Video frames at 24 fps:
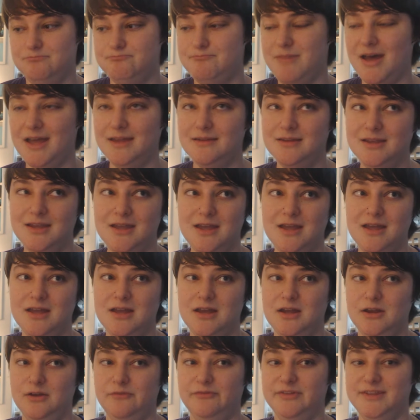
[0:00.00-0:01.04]
But
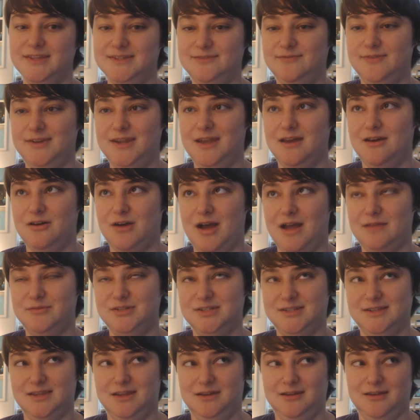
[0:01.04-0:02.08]
for this video, I'm
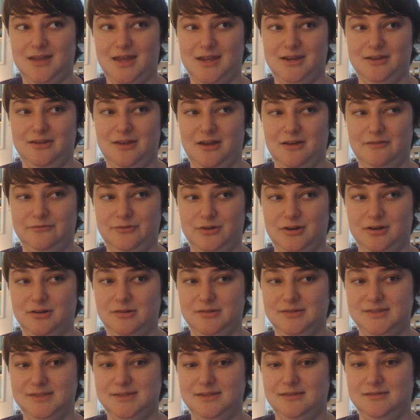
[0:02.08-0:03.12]
just going to kind of
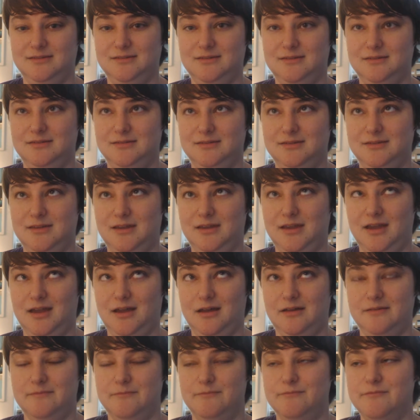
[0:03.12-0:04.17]
cover
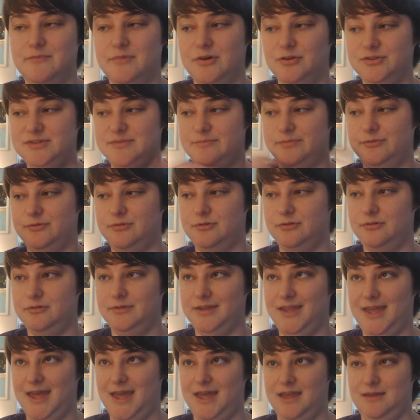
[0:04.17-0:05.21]
multiple
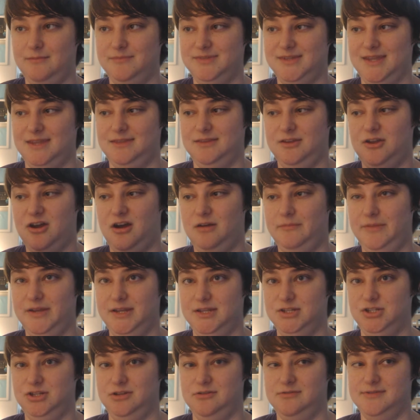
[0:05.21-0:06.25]
games and the common
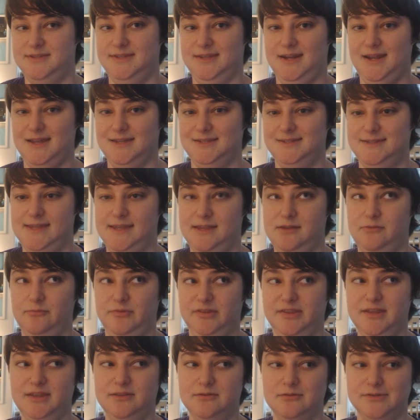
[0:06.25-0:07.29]
issues that I see
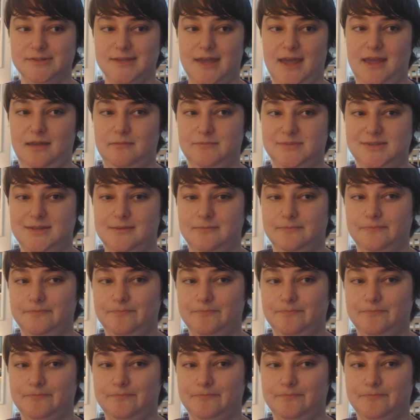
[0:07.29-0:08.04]
within those games.